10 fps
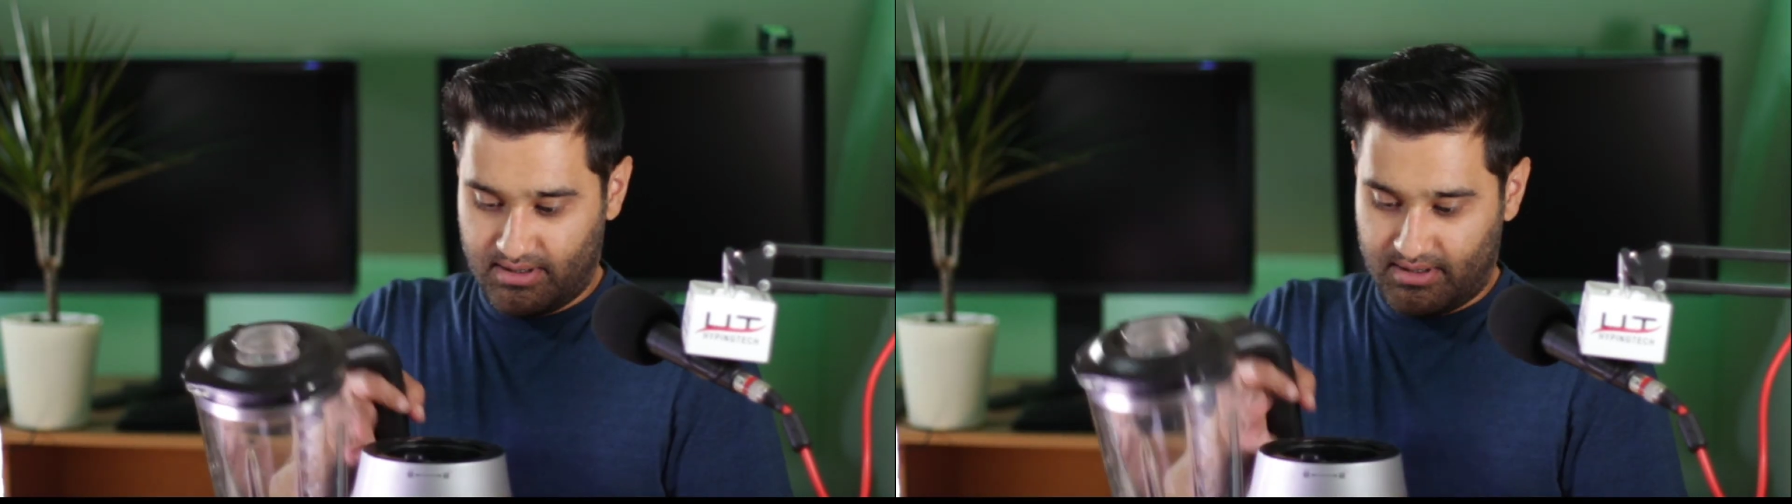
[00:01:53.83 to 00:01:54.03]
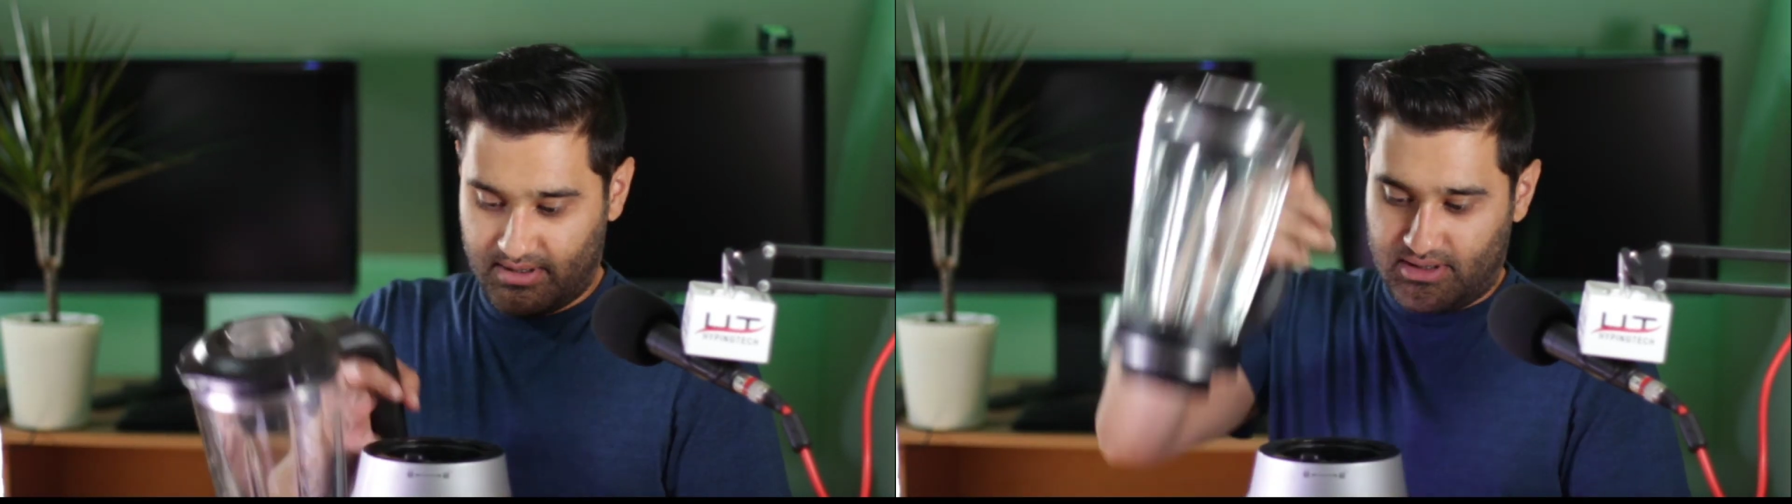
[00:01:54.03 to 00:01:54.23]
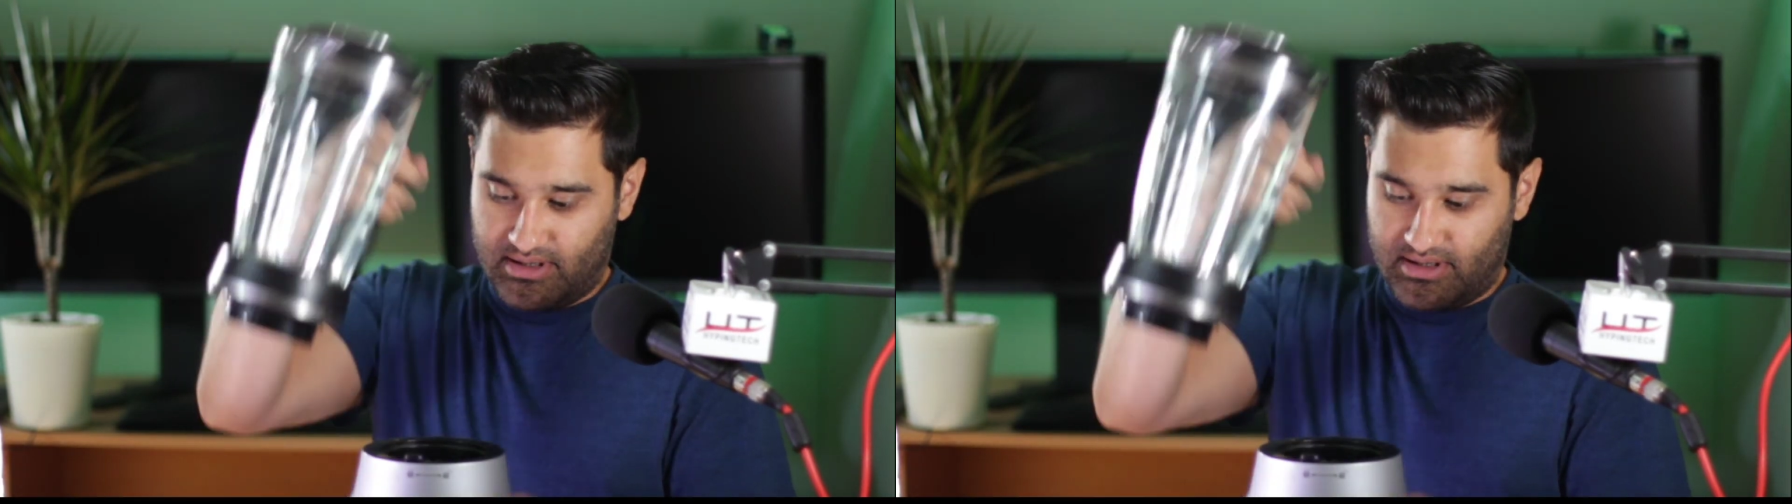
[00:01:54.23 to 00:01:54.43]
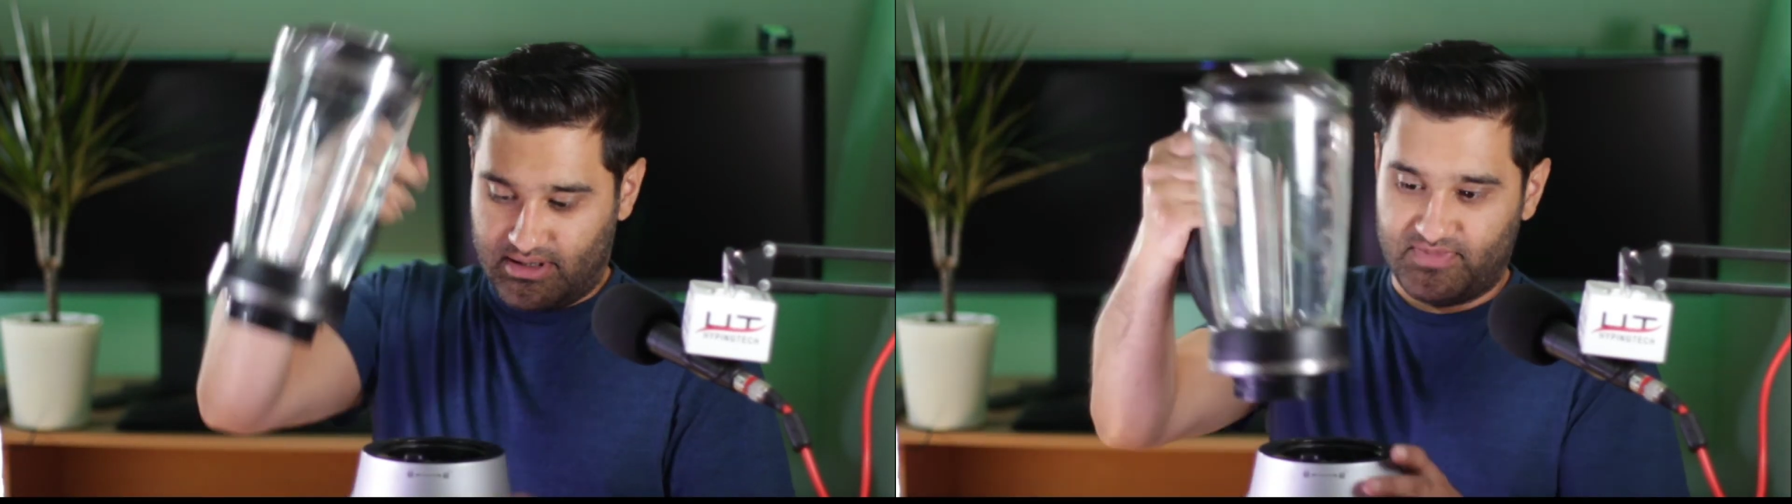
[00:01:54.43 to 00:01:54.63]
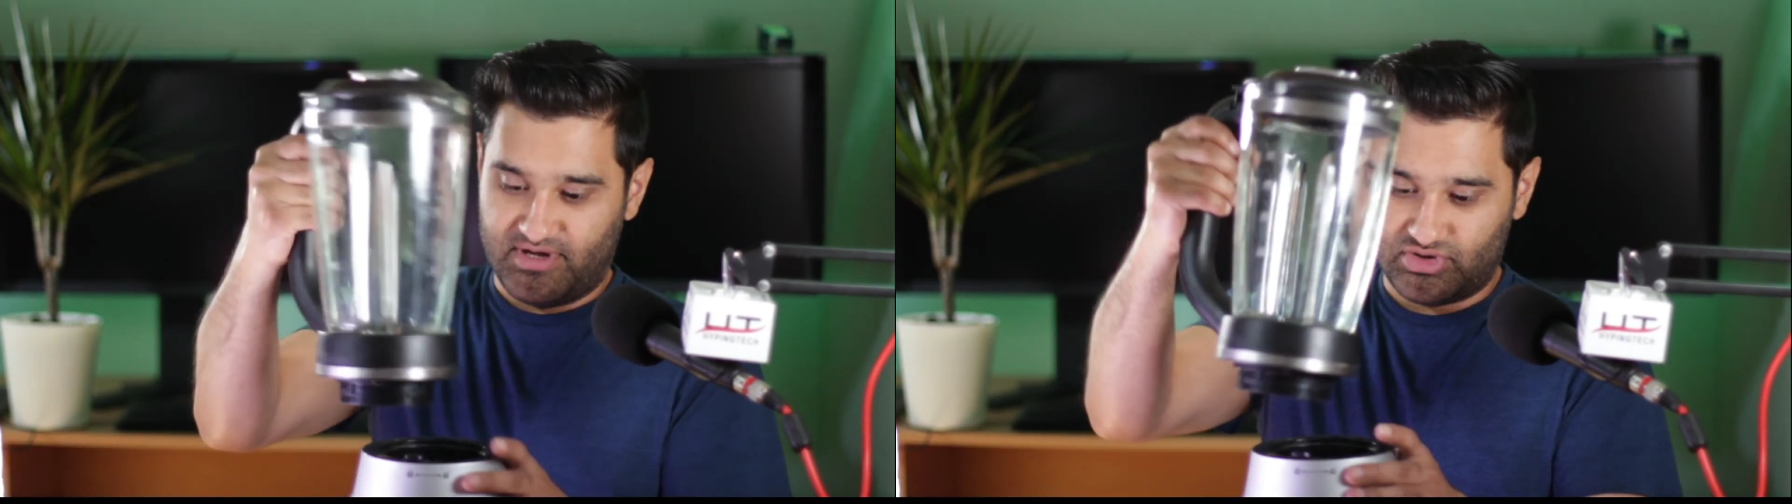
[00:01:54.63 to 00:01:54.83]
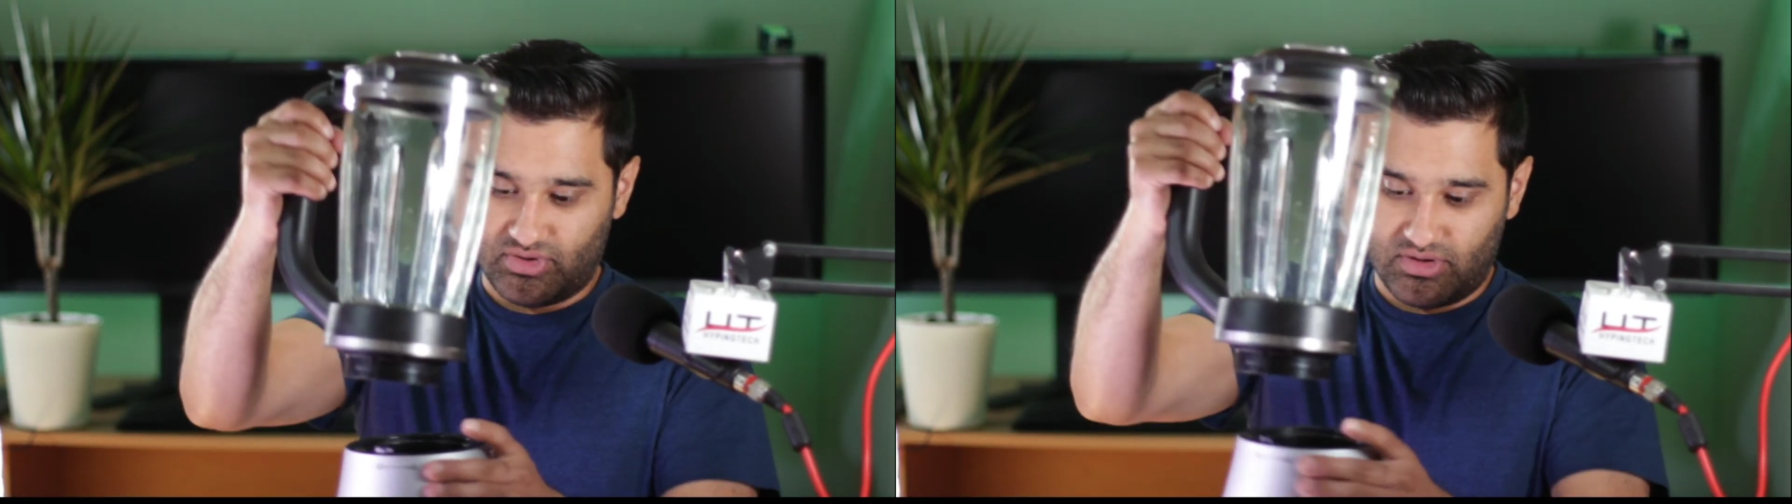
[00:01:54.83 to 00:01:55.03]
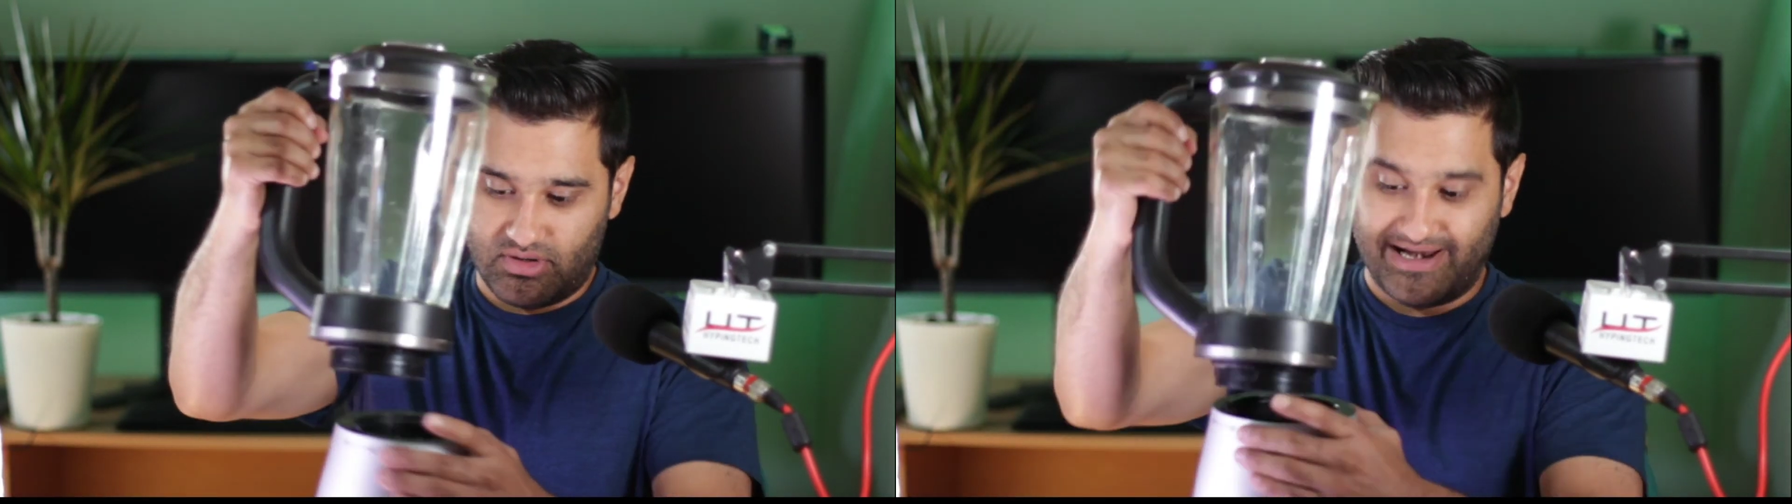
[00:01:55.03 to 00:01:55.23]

let me just make sure. Well,